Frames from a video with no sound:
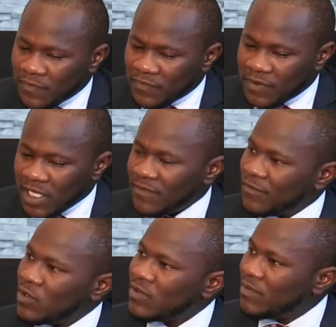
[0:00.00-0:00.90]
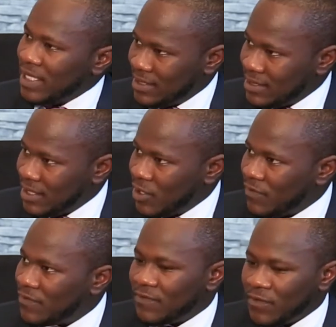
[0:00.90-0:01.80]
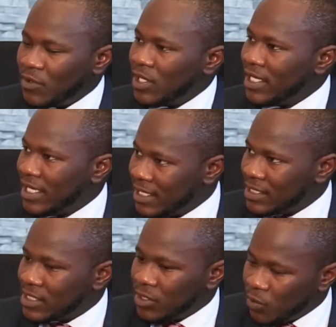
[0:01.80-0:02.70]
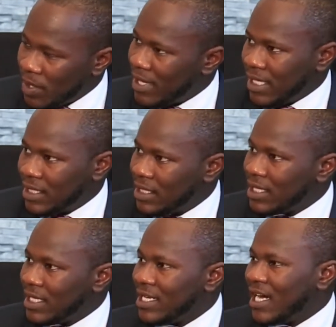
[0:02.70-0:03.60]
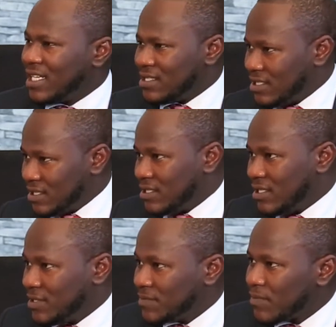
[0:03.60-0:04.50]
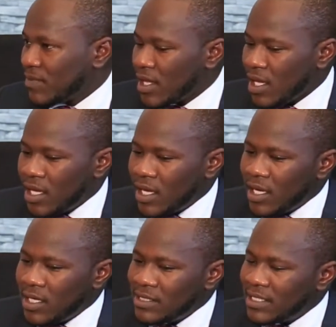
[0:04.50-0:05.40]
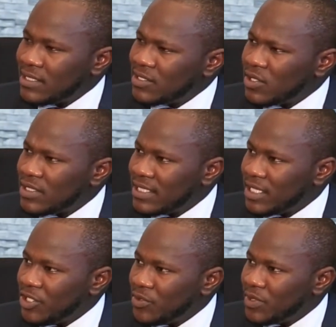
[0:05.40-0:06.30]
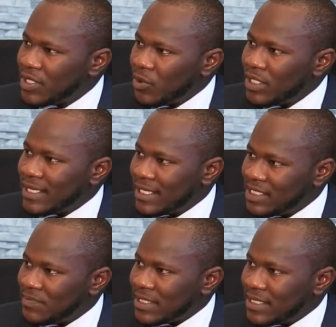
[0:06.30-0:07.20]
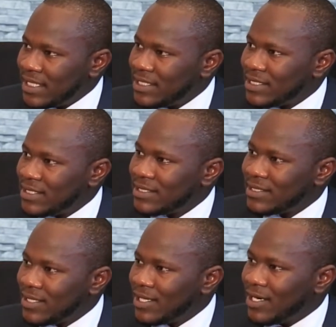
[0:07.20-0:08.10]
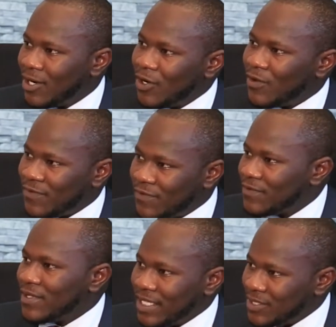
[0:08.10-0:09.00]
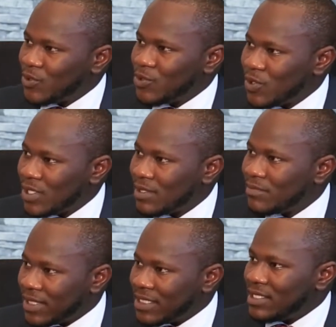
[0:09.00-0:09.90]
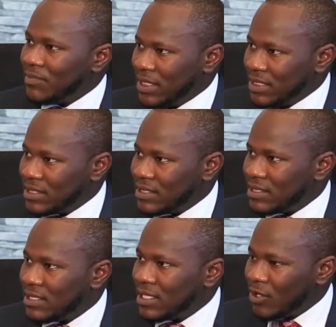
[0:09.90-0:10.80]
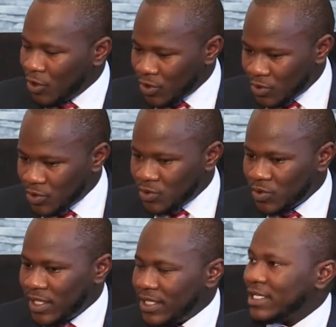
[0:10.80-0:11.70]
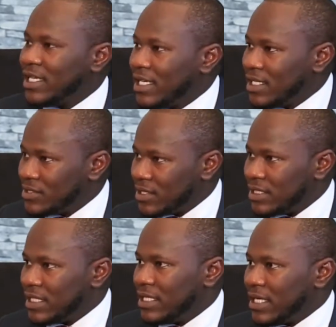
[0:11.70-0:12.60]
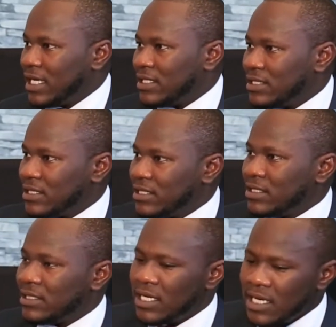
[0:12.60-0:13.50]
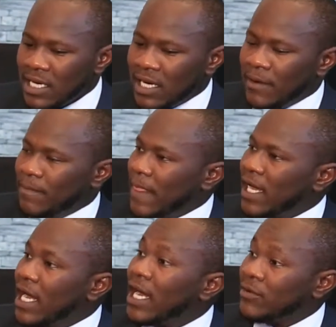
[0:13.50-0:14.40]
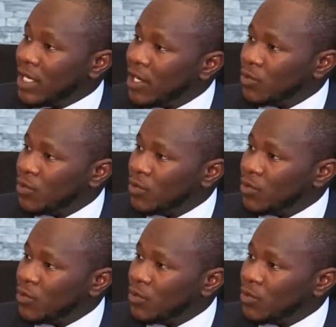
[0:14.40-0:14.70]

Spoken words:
of the involvement of ladies and women in ICT. Does this concern you that only 30% of the total participants, or those who are really interested in ICT, are